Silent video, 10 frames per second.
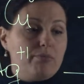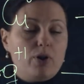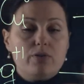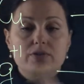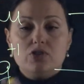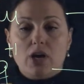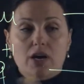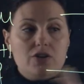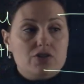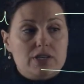both
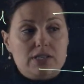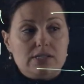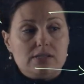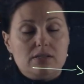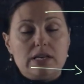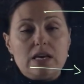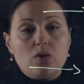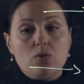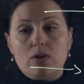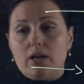charges
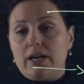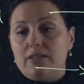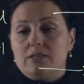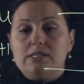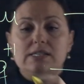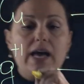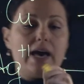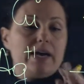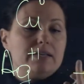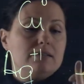equal on either
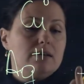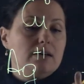side,